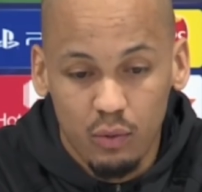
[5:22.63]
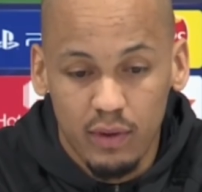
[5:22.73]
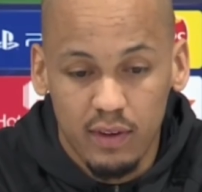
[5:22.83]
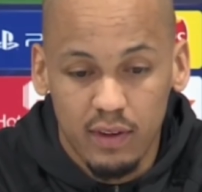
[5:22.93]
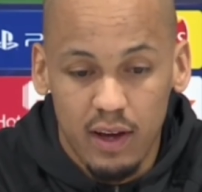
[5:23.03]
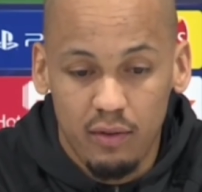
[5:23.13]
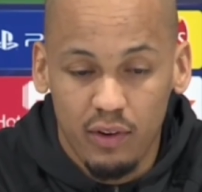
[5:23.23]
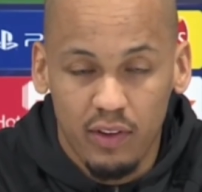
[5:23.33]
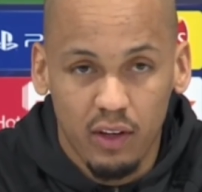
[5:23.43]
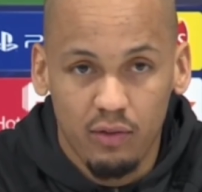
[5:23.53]
with
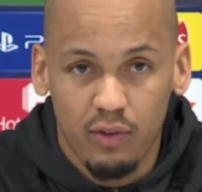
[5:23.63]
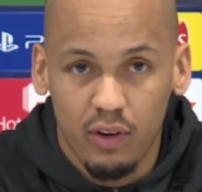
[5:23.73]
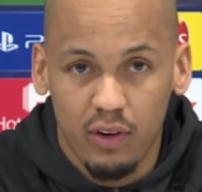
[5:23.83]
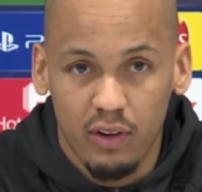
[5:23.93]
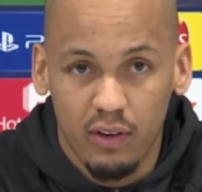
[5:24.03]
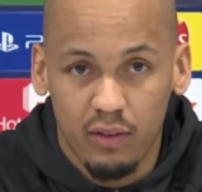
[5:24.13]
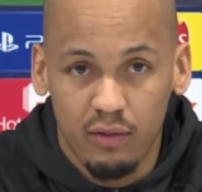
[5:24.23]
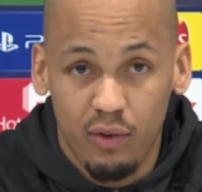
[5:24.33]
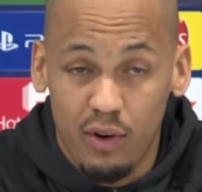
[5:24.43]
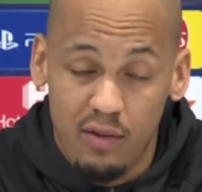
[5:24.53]
everything for
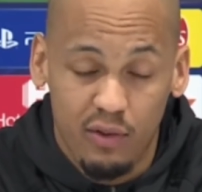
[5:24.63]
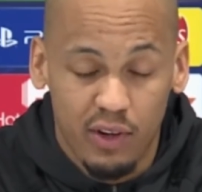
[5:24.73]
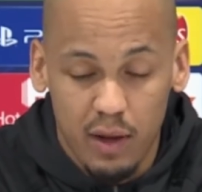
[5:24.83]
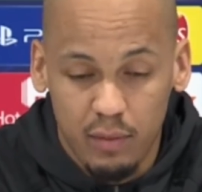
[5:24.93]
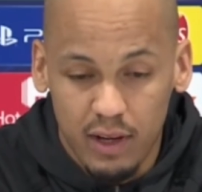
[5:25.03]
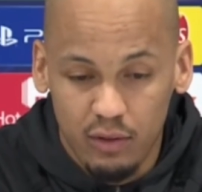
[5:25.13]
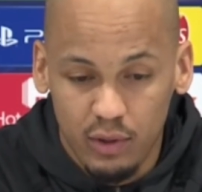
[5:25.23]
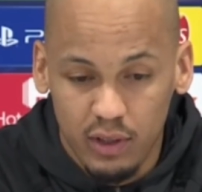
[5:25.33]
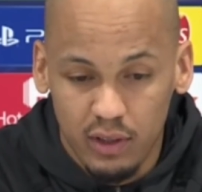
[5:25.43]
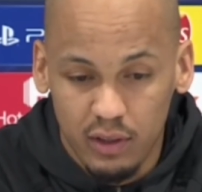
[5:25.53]
every game that
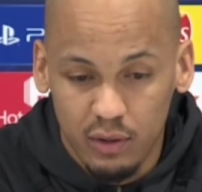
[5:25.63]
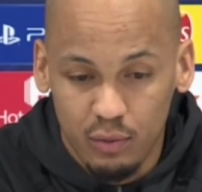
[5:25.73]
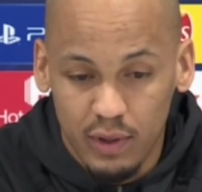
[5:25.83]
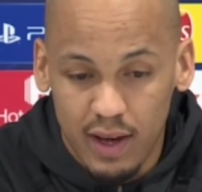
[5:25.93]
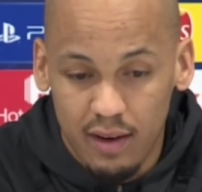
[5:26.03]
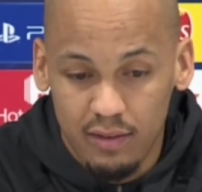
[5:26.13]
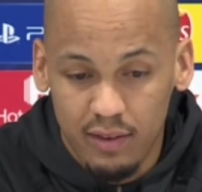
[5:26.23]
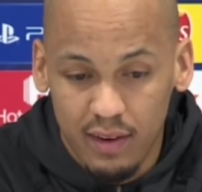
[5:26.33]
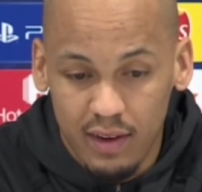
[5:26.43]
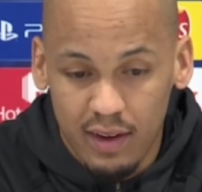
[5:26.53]
we have.
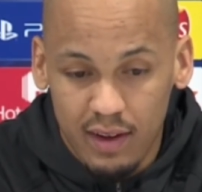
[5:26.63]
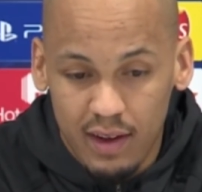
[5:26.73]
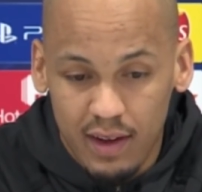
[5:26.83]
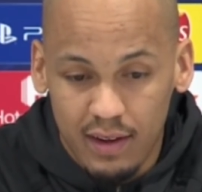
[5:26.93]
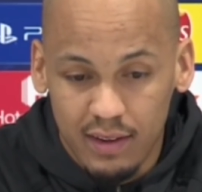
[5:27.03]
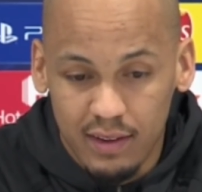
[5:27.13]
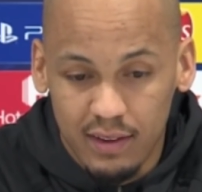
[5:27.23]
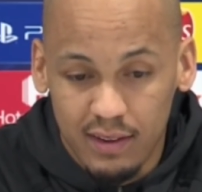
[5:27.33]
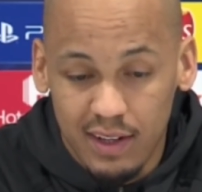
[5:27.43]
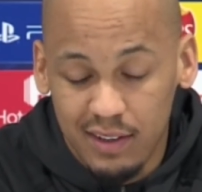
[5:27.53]
And
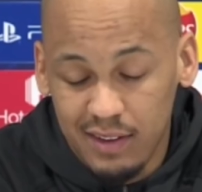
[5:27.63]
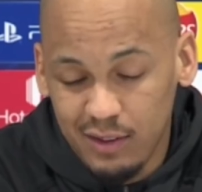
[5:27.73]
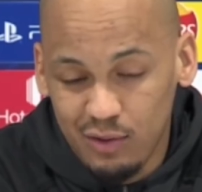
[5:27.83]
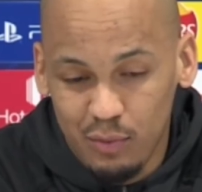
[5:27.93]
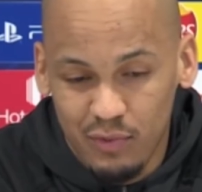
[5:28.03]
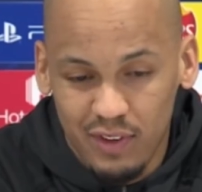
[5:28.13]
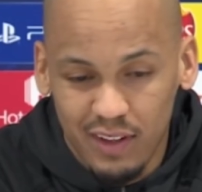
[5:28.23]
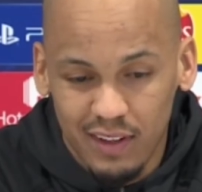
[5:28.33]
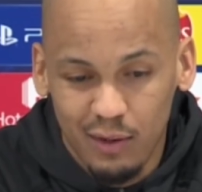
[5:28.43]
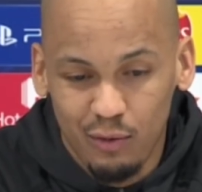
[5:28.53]
there's
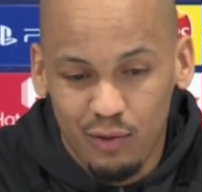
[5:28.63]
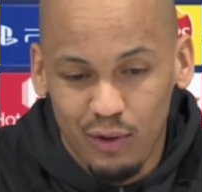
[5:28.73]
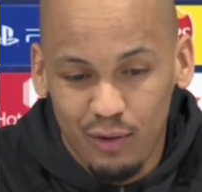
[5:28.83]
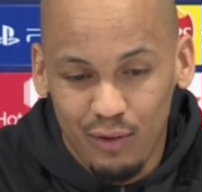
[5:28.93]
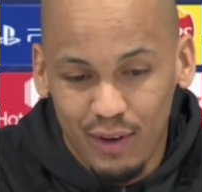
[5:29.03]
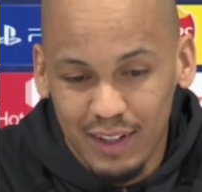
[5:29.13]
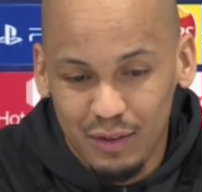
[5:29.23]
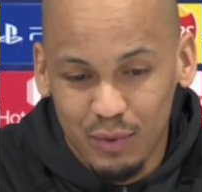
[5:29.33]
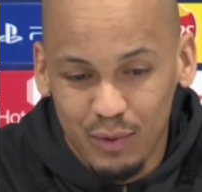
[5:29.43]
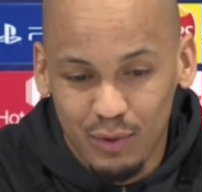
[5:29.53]
something new for
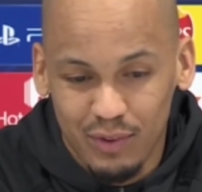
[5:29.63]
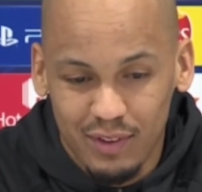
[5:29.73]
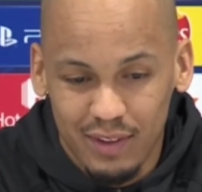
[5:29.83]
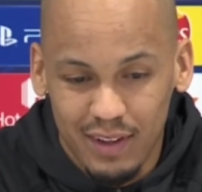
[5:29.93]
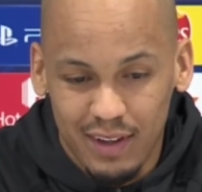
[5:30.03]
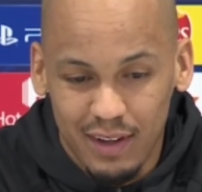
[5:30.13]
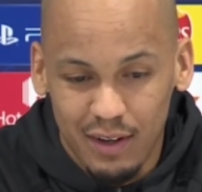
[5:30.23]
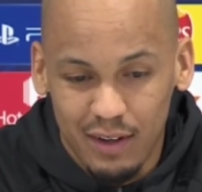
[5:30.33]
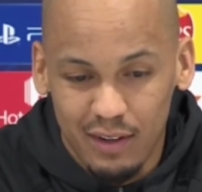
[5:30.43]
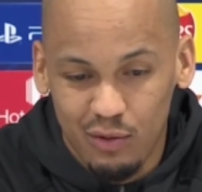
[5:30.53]
us, because
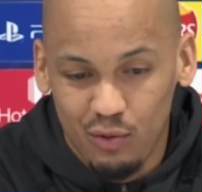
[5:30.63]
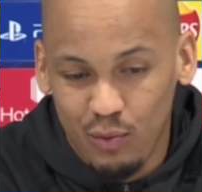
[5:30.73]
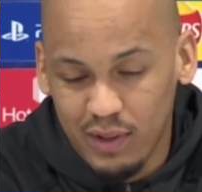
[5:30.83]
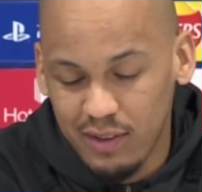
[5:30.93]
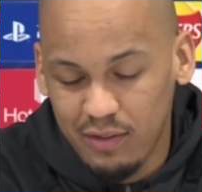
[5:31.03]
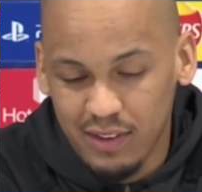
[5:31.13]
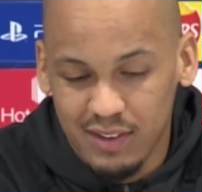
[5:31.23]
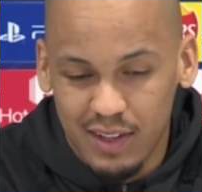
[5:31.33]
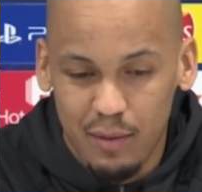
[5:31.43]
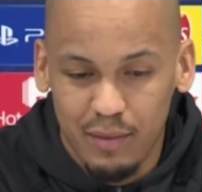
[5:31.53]
this was the
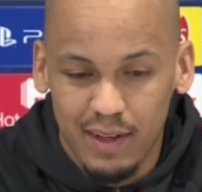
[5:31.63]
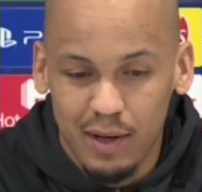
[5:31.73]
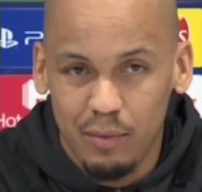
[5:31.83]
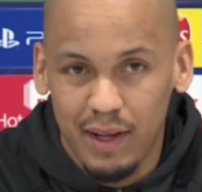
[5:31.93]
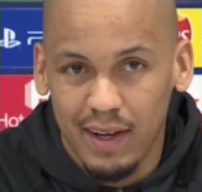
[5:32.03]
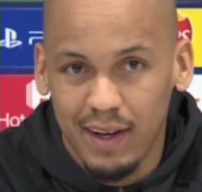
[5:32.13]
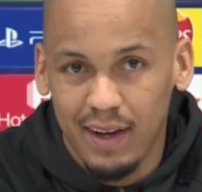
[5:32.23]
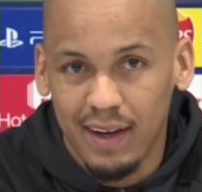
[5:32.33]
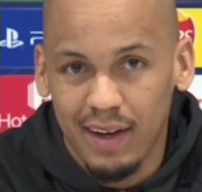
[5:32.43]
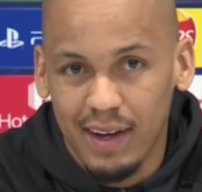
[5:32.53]
first time that I play
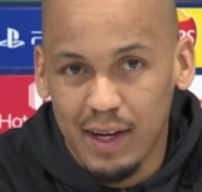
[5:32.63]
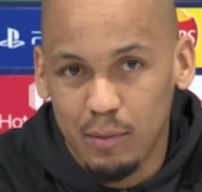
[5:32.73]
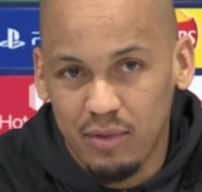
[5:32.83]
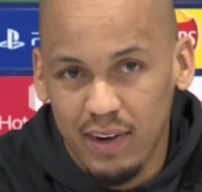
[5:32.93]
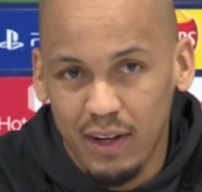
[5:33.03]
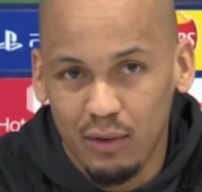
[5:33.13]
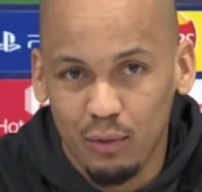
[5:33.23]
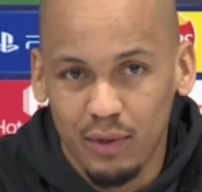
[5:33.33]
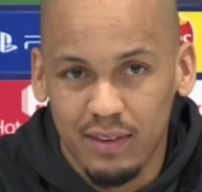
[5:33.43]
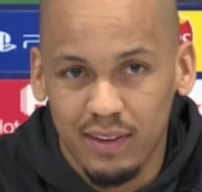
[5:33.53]
a cup final
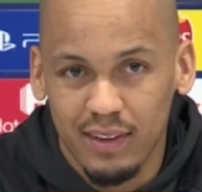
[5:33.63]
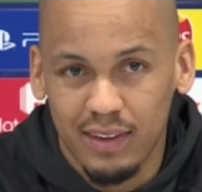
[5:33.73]
with